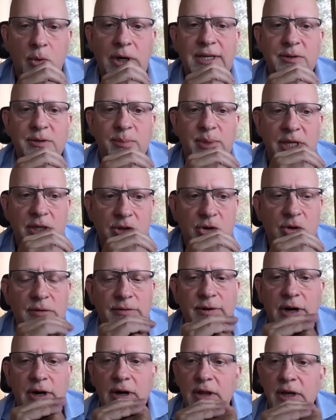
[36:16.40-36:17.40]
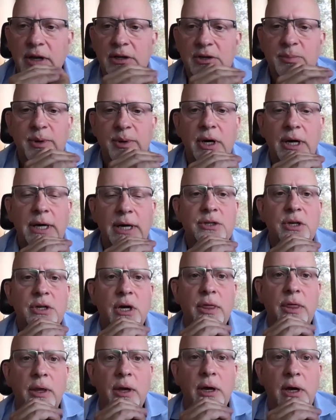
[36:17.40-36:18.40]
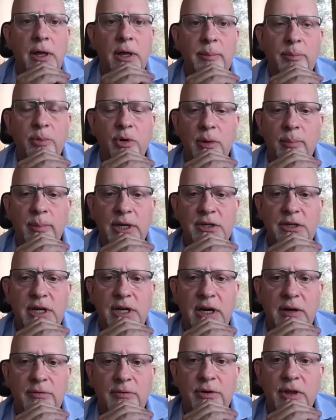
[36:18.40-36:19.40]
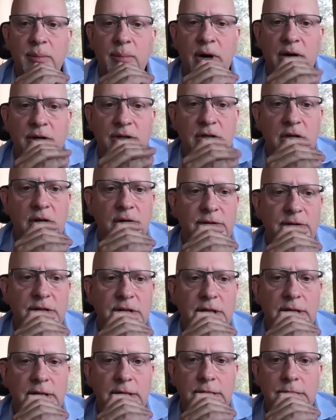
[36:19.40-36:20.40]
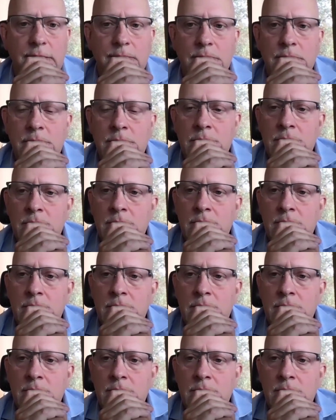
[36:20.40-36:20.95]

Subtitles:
what has been so far the experience on the permitting side for the modular facilities?